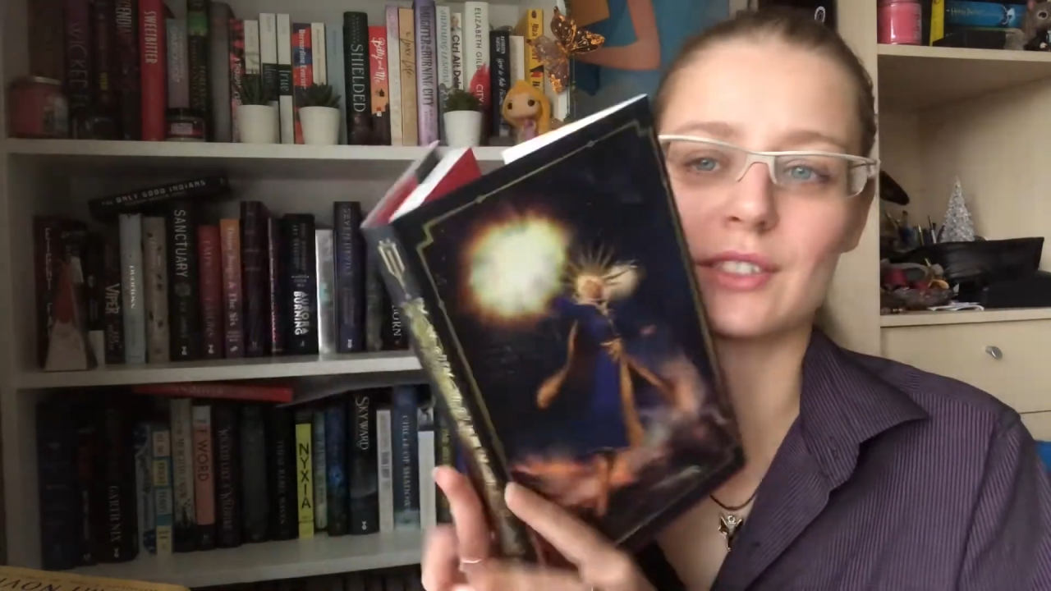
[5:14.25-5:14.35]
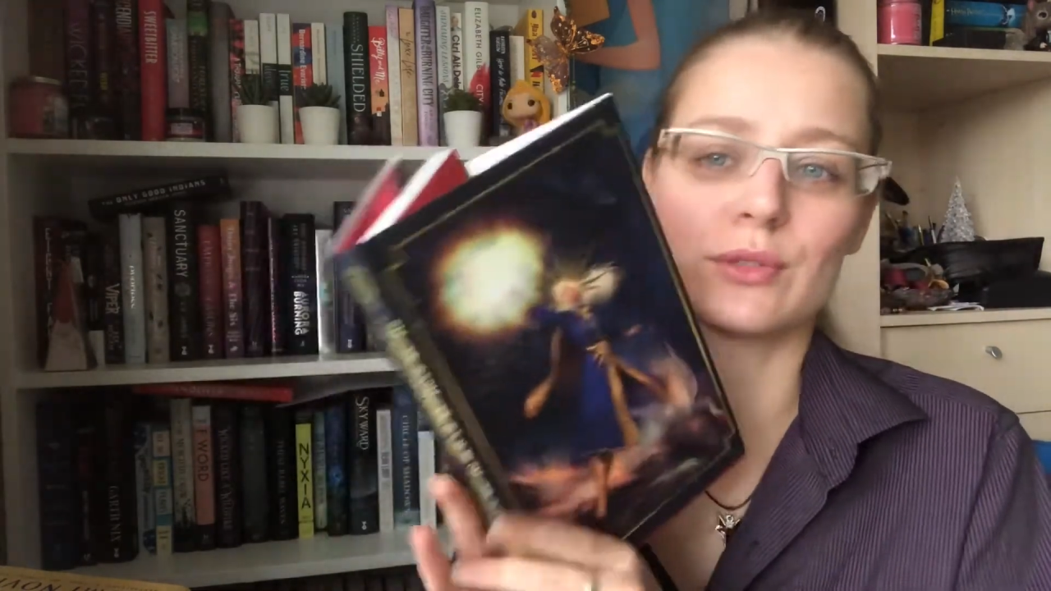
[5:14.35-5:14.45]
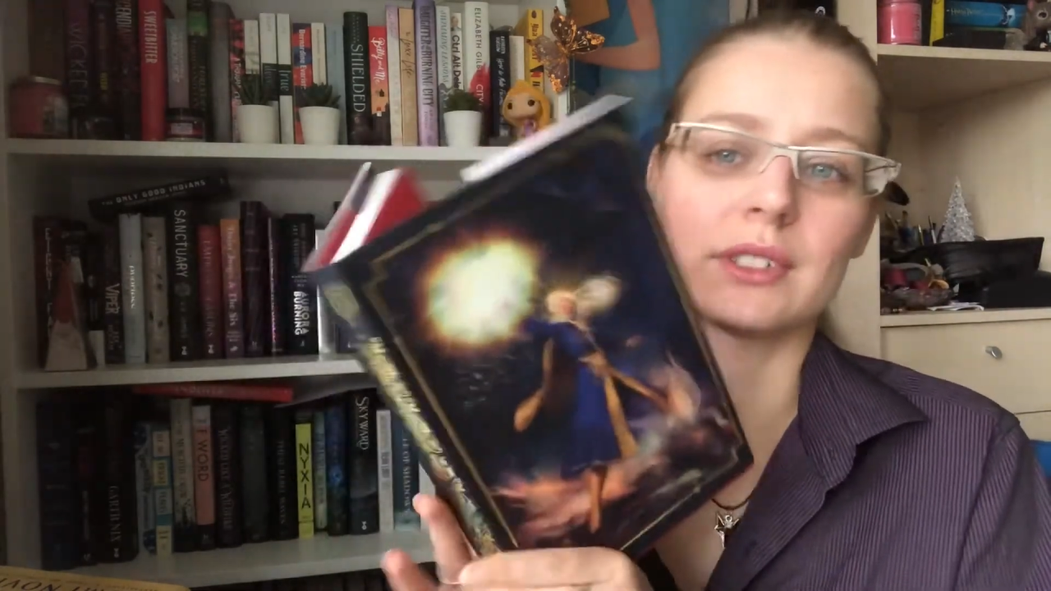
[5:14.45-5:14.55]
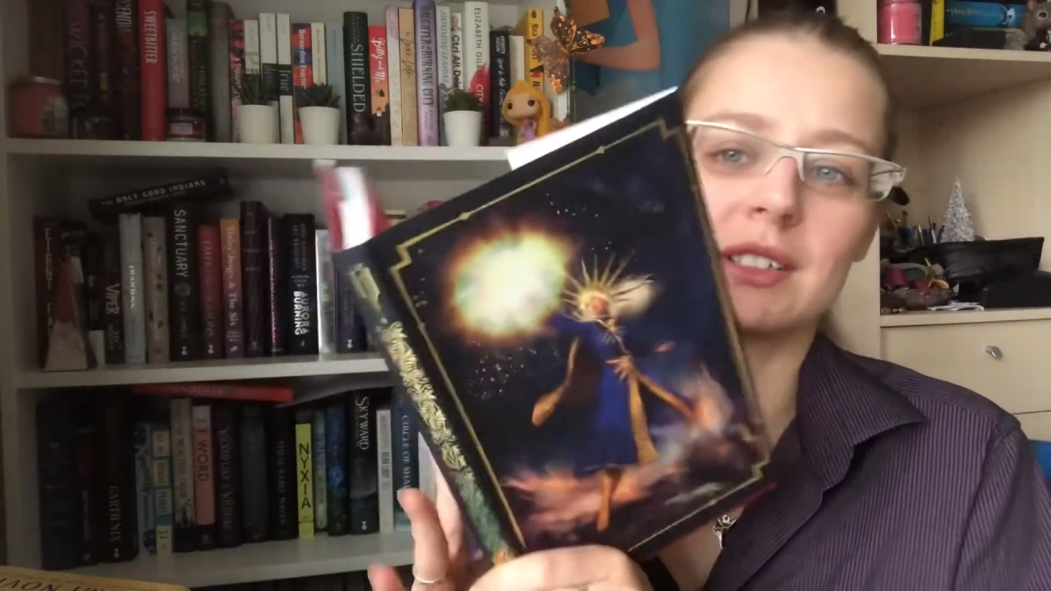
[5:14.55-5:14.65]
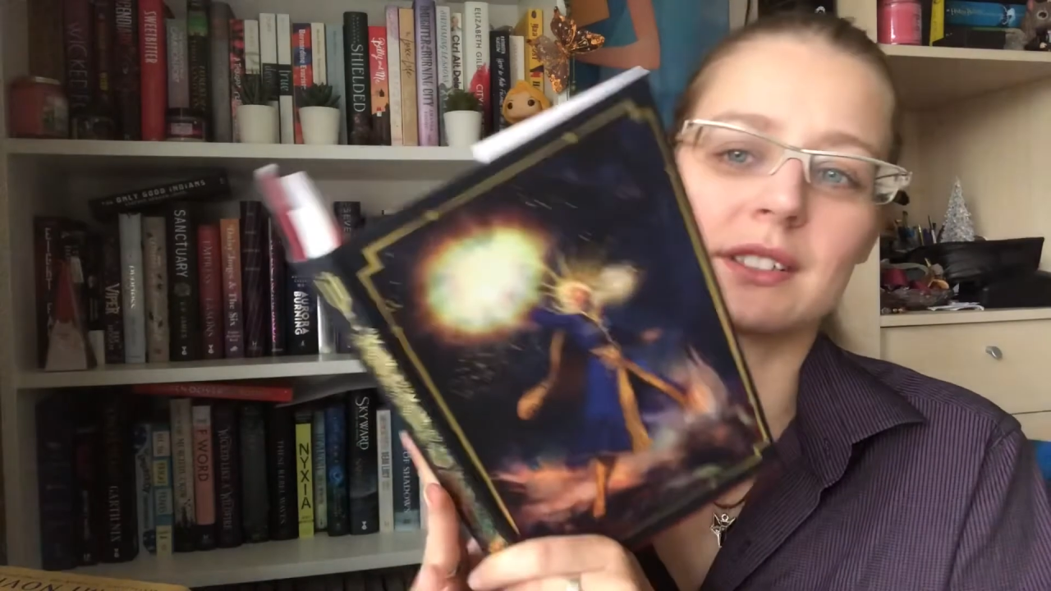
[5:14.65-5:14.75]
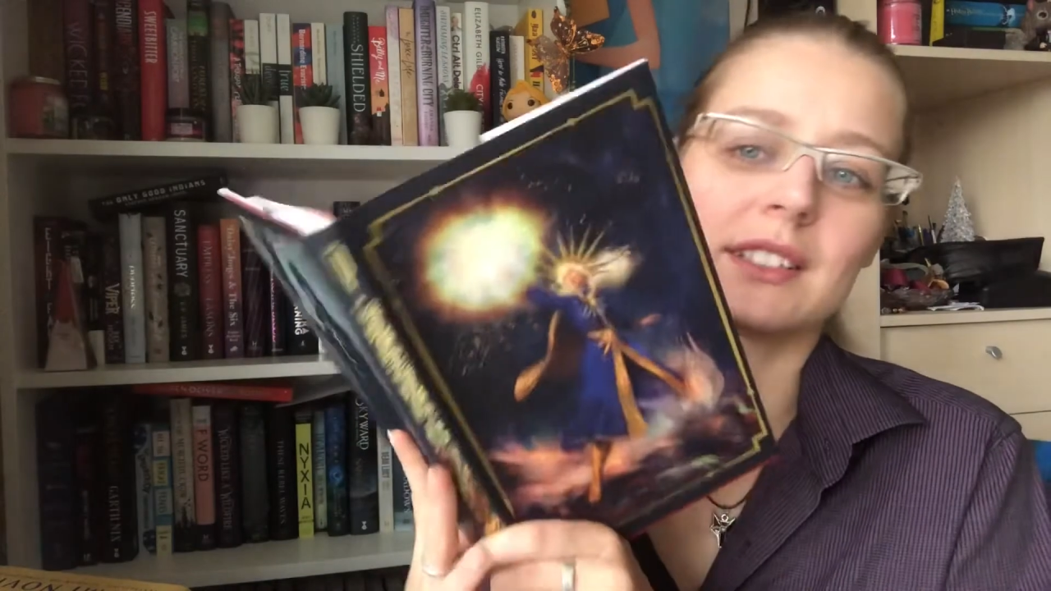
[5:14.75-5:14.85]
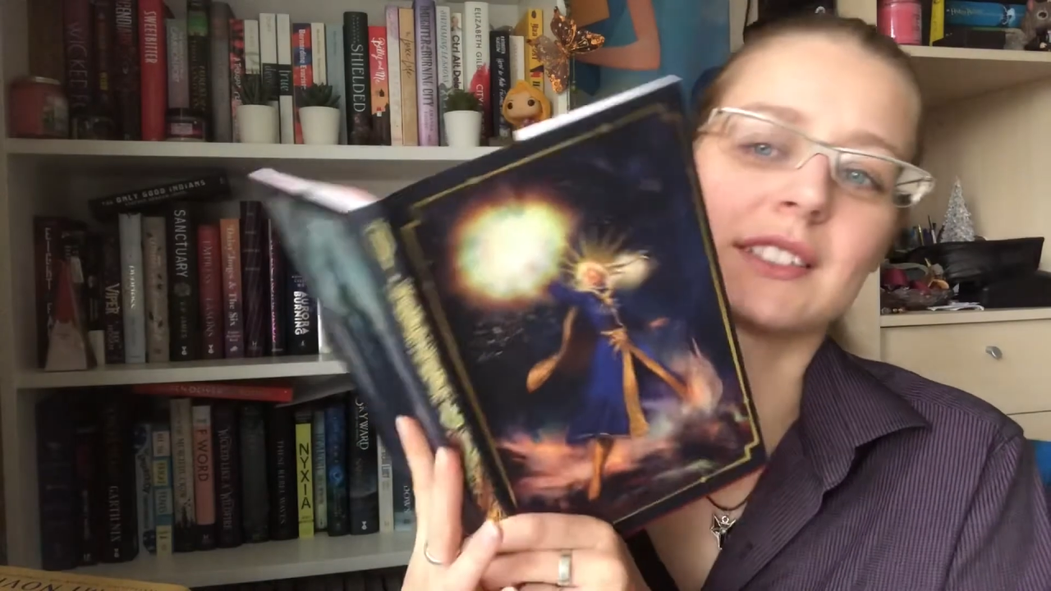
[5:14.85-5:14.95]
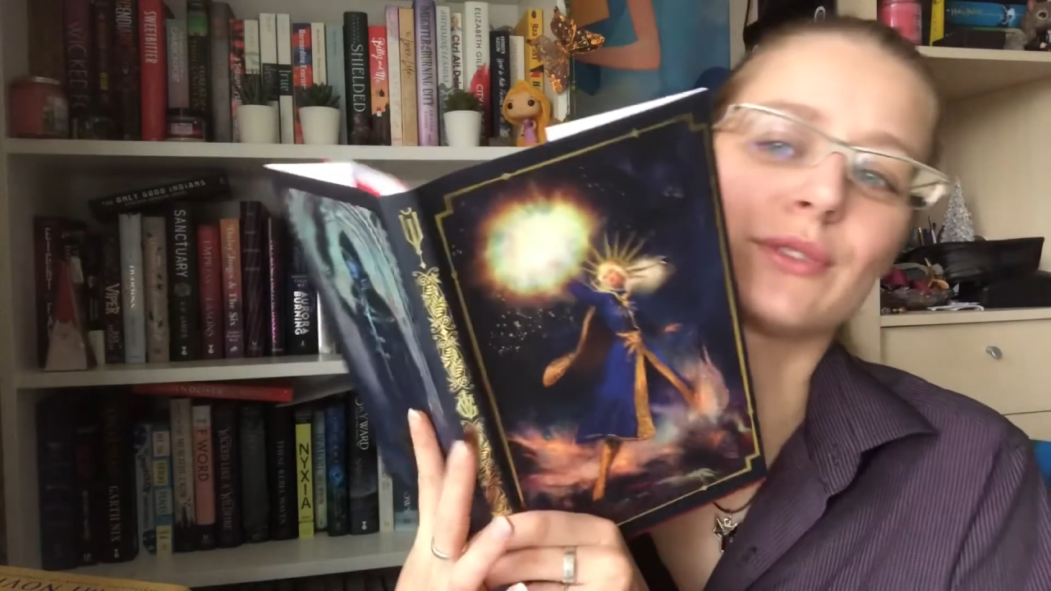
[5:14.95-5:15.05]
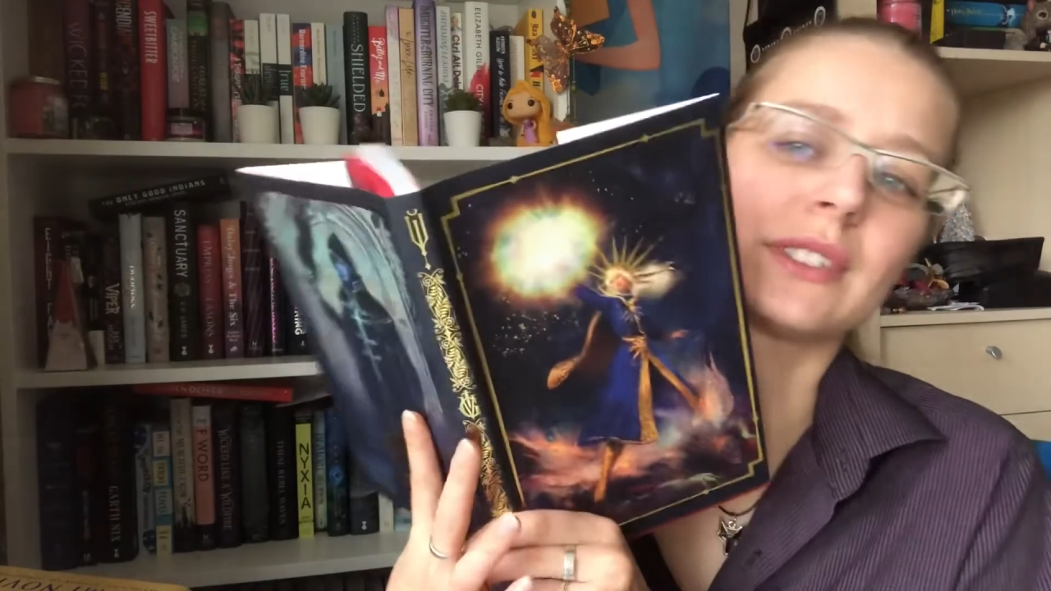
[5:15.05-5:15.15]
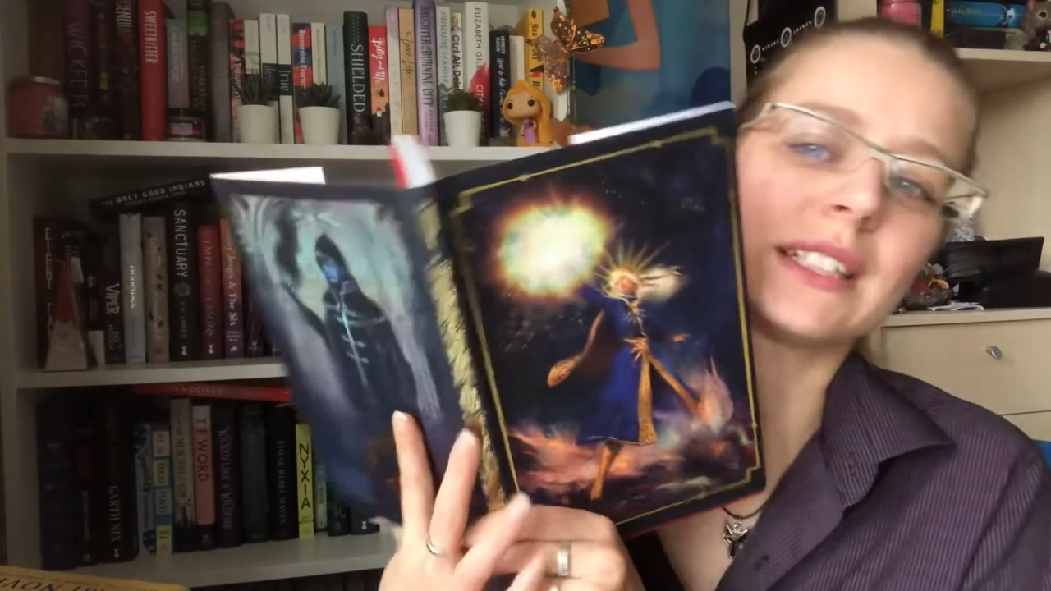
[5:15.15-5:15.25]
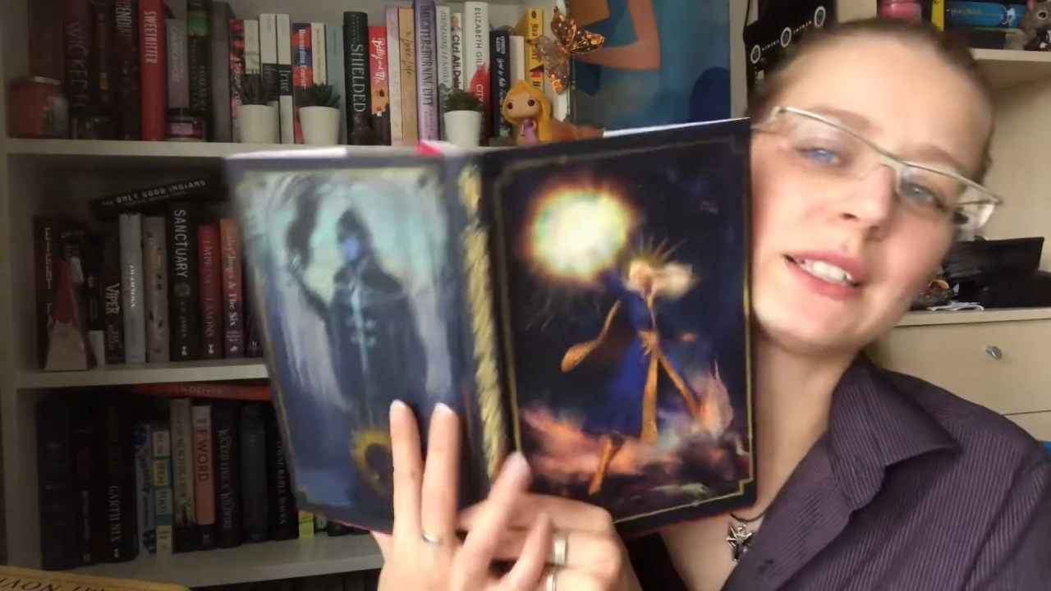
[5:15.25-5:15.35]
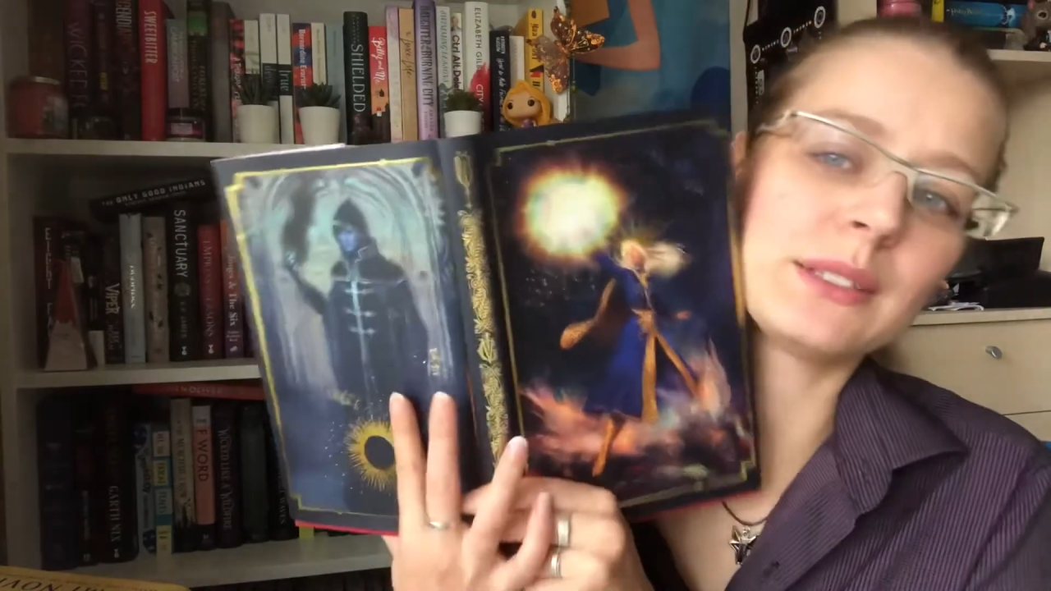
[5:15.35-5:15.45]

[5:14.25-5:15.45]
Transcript: re this really